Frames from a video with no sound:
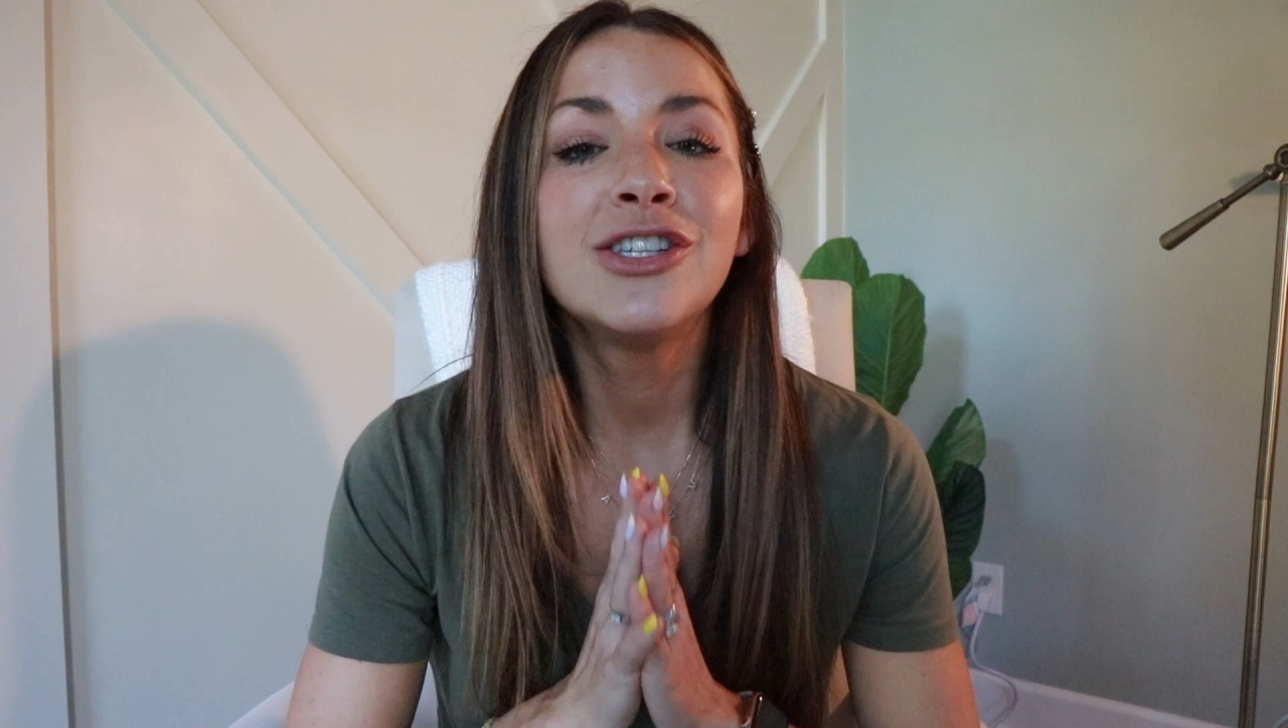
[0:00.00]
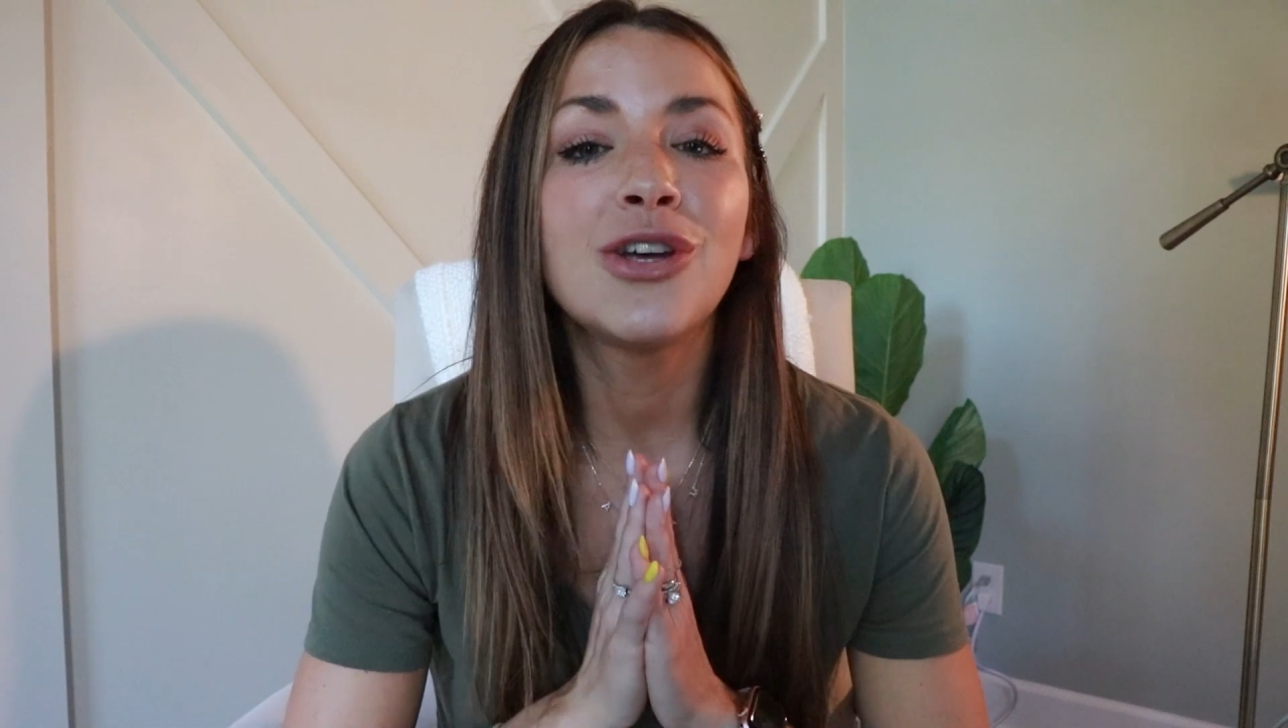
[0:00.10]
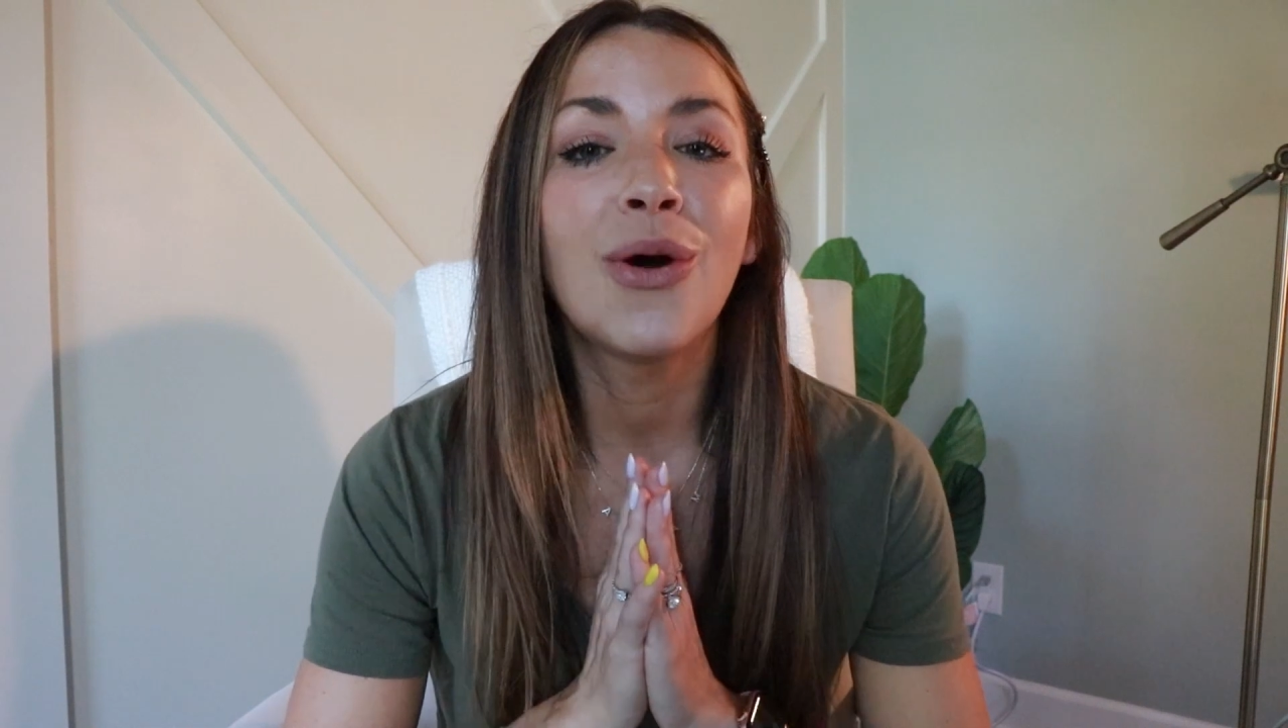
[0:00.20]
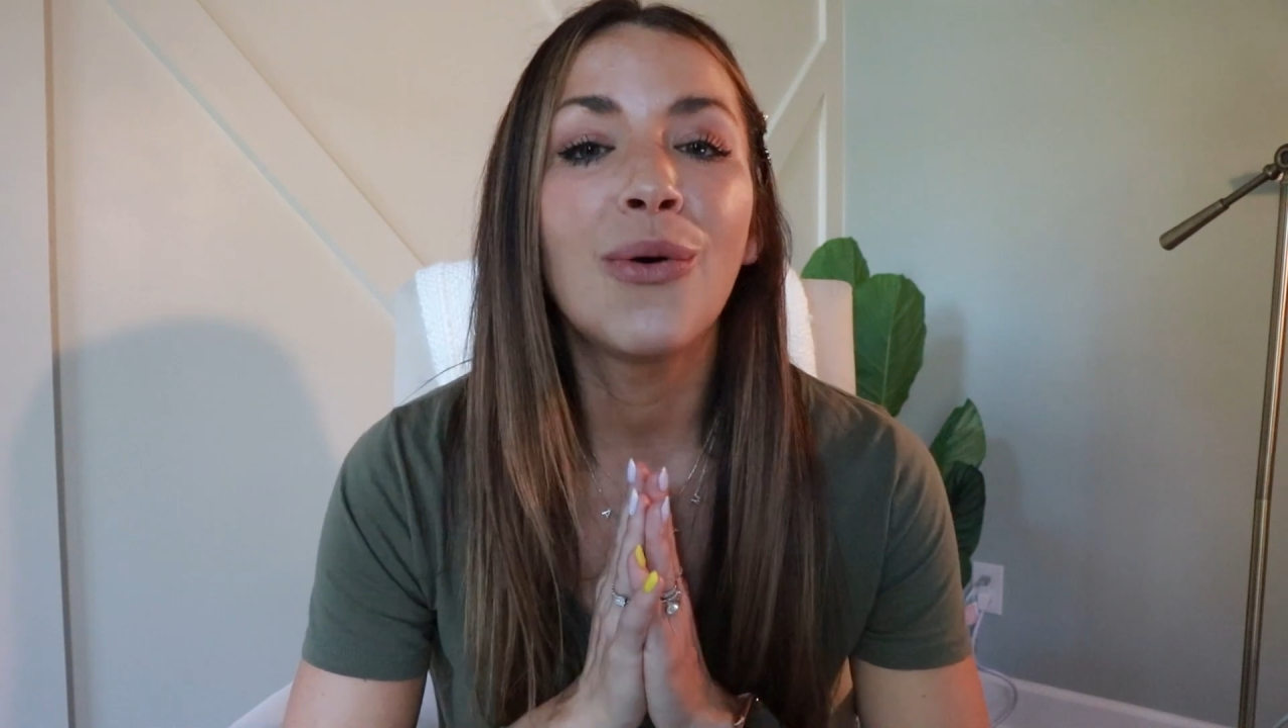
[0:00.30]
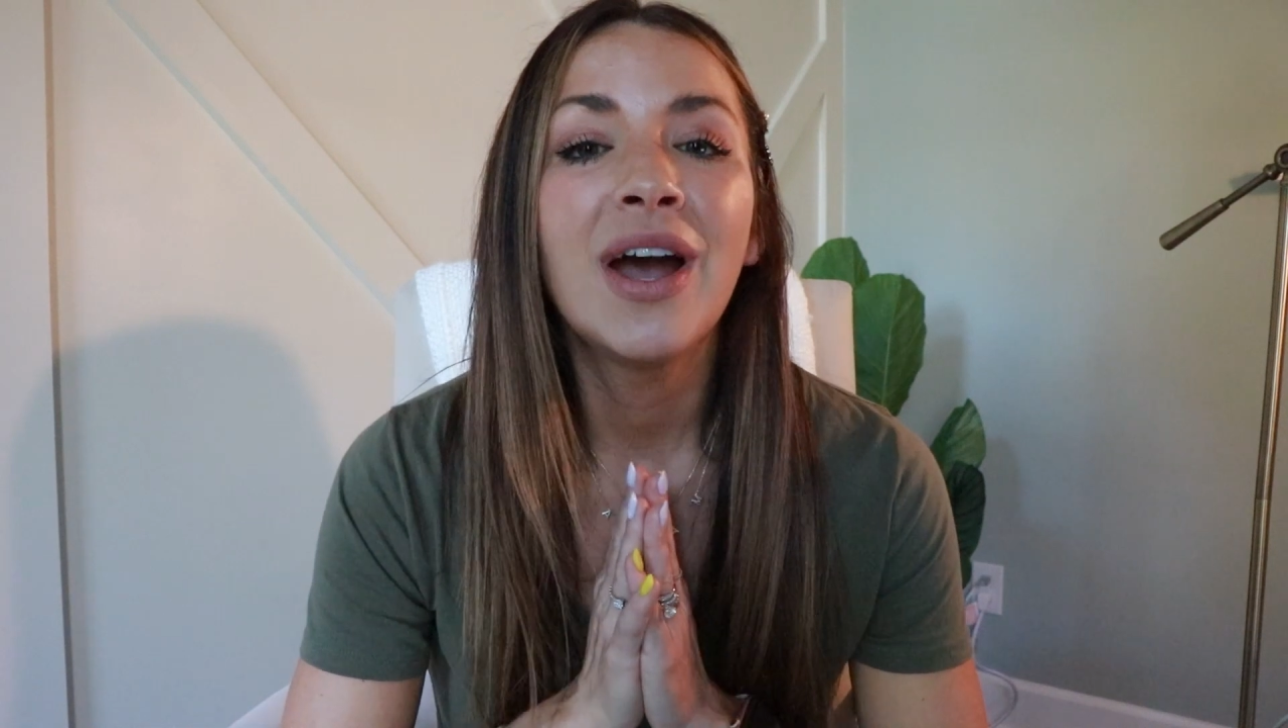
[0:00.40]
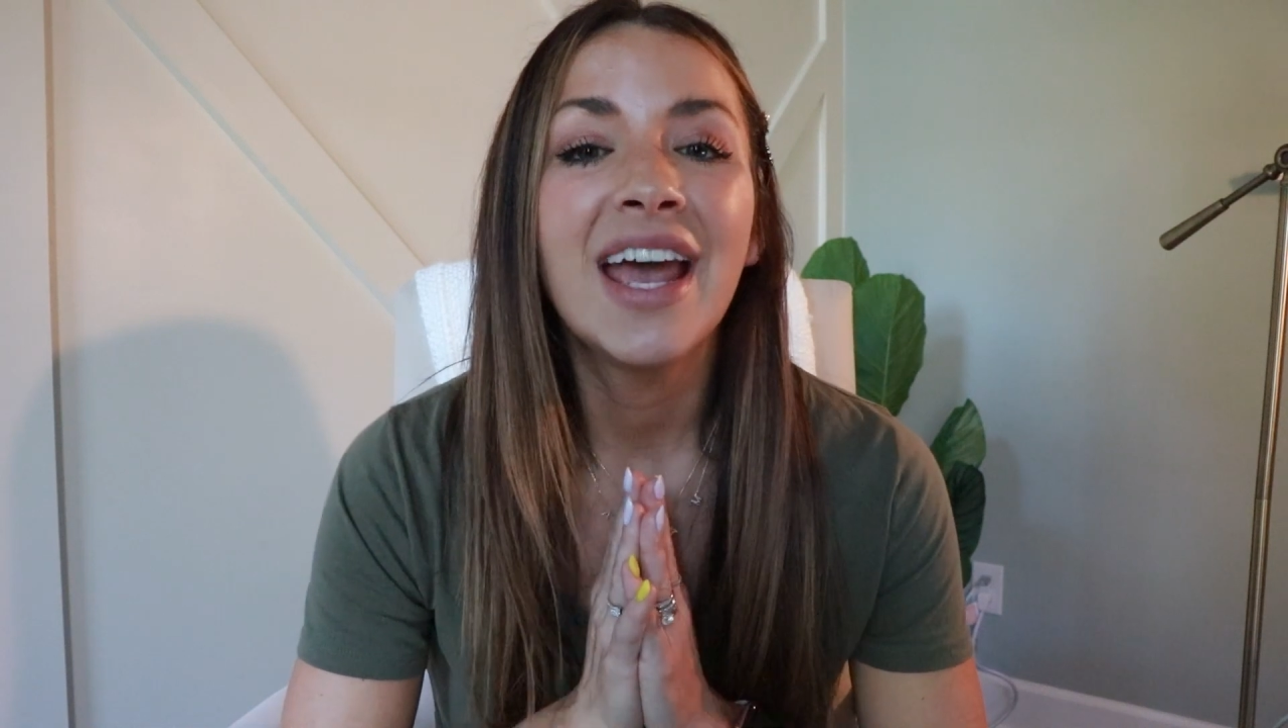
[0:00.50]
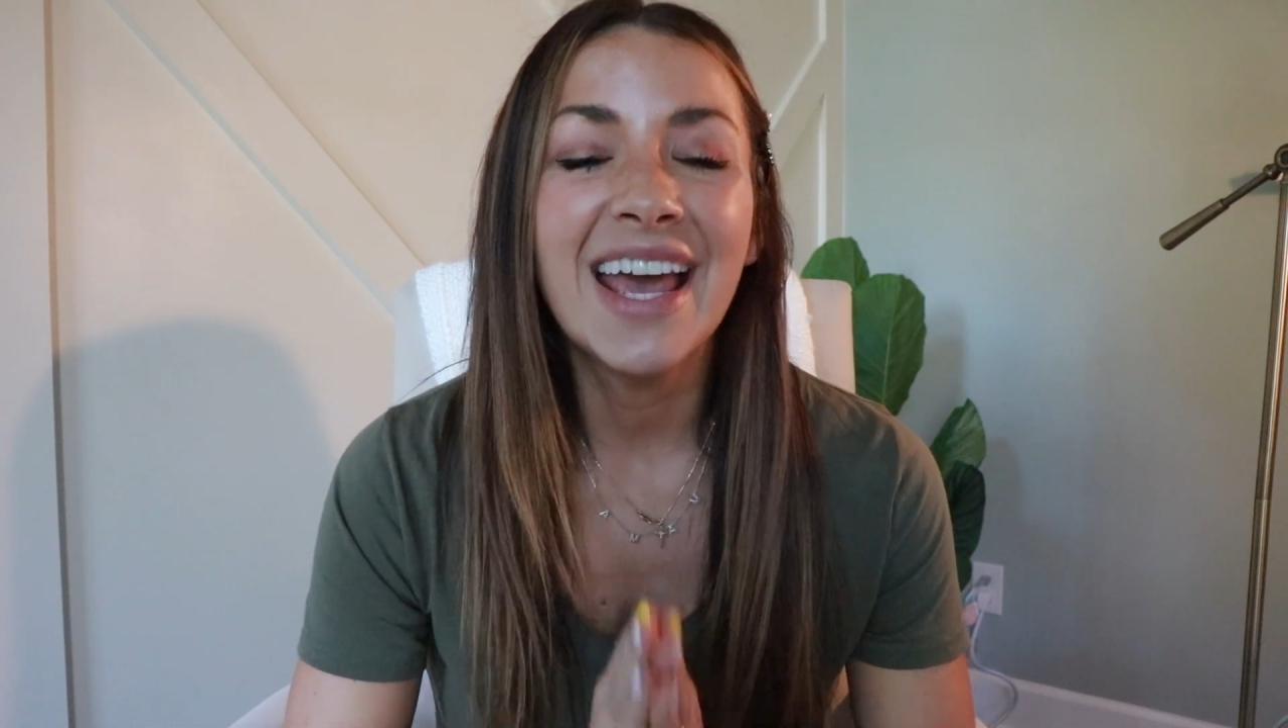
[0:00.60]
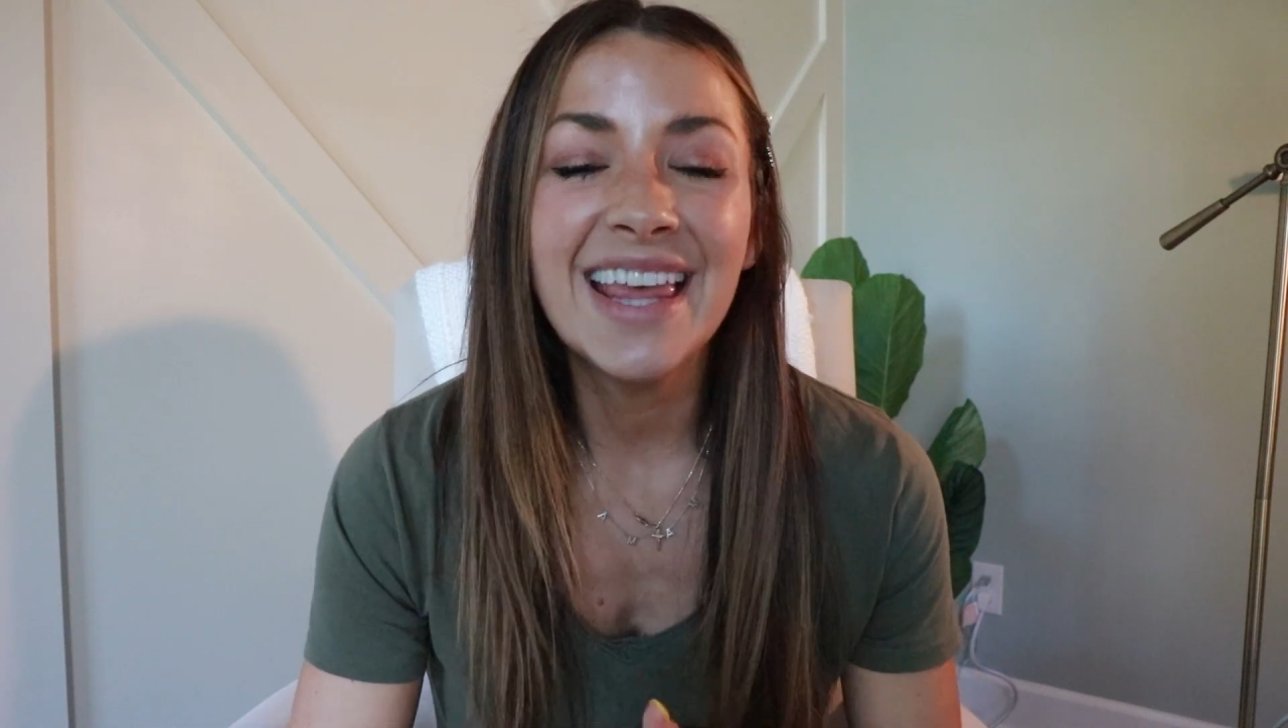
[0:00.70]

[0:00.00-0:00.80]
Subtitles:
So